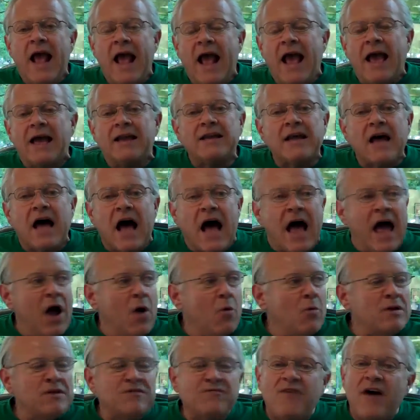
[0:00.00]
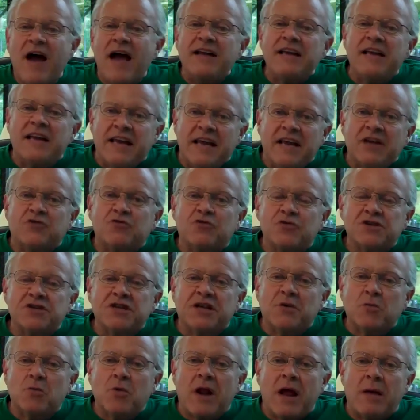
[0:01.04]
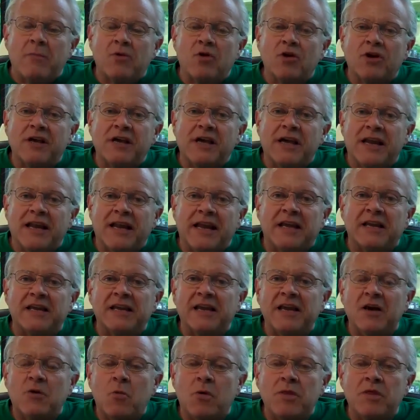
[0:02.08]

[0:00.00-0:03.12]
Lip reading: And I always find it interesting when I'm looking at India,